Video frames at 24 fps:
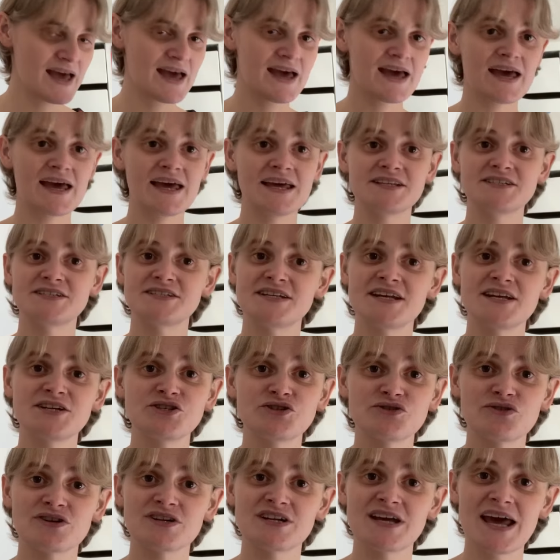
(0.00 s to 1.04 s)
It's stitched
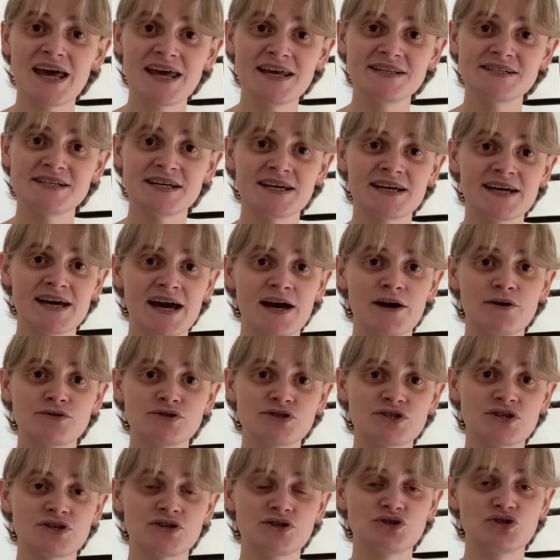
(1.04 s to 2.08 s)
on 18 count,
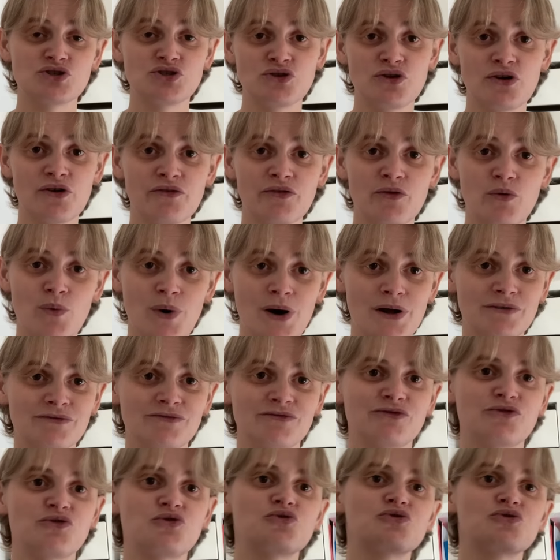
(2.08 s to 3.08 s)
2/1 full